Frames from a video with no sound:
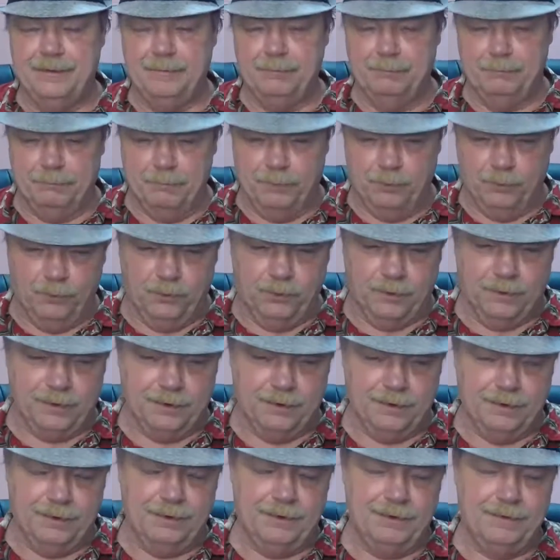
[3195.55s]

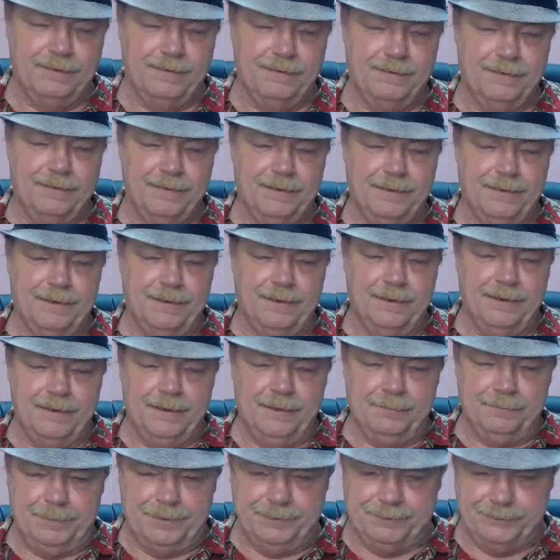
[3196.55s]
more
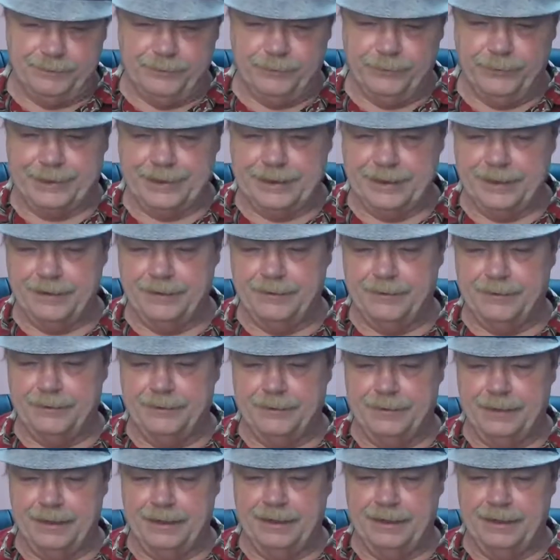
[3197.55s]
before we go.